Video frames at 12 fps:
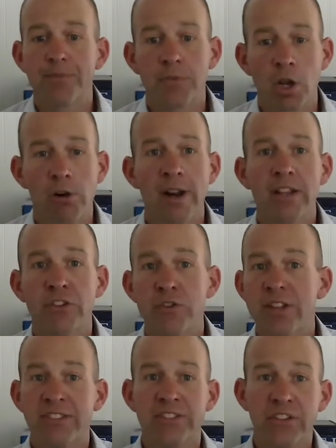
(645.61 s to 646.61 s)
All right, so you
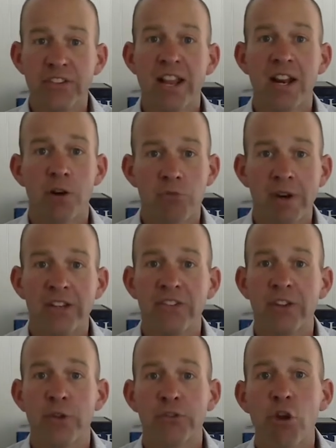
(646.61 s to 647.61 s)
get discounted rates
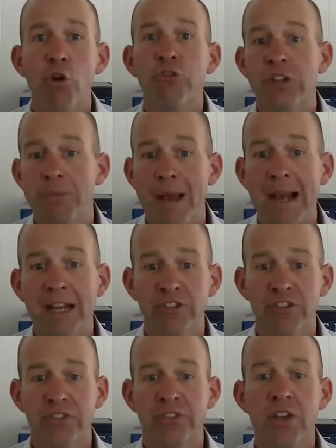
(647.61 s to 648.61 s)
on those coaching
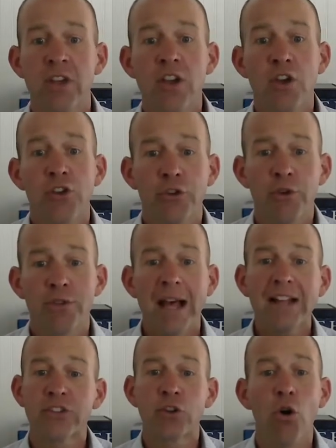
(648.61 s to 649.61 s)
packages. So
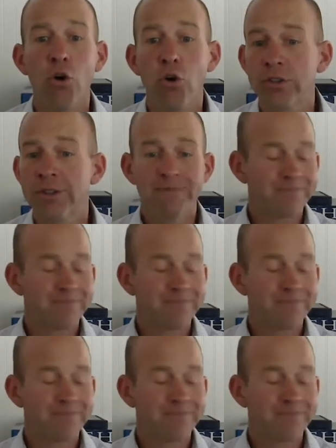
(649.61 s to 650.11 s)
that's gold.